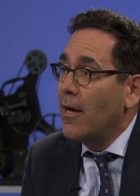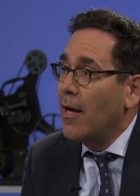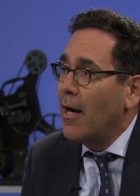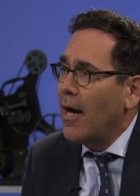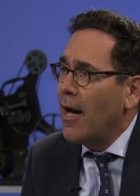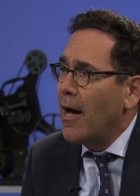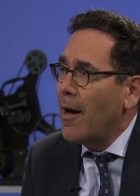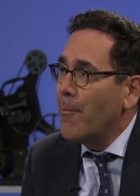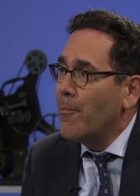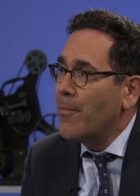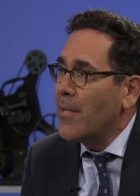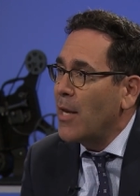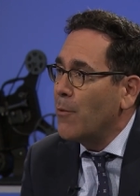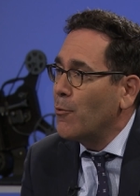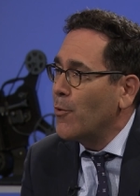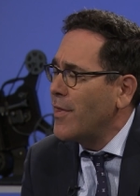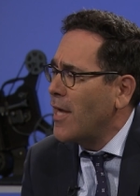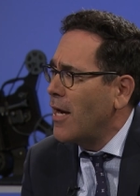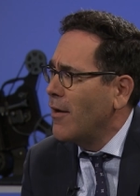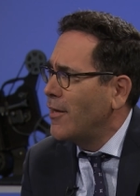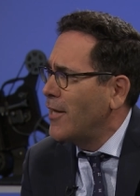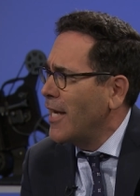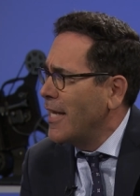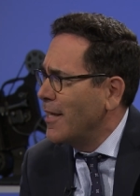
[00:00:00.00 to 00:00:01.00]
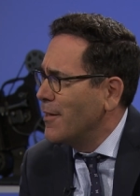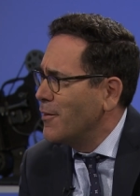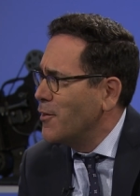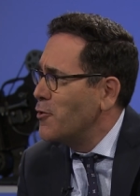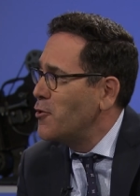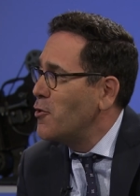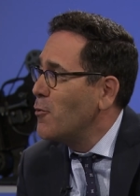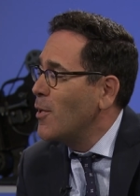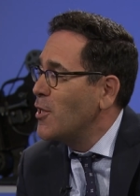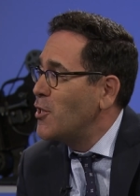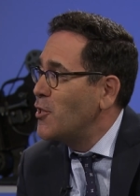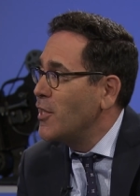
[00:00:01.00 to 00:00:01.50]
Um, and without getting into
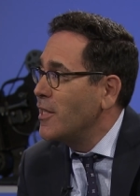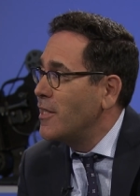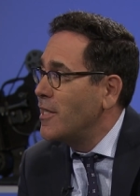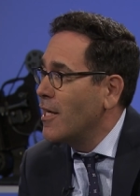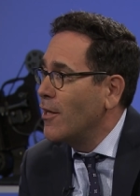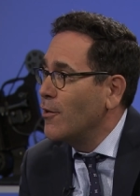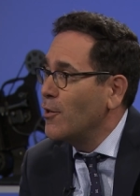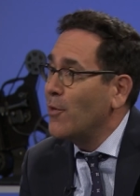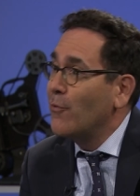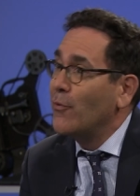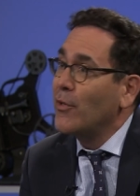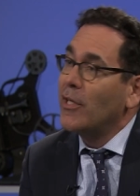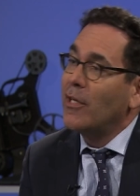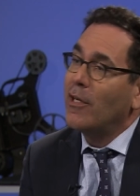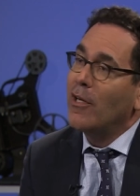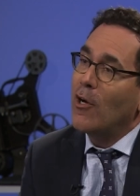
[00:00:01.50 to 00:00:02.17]
too much detail, you can,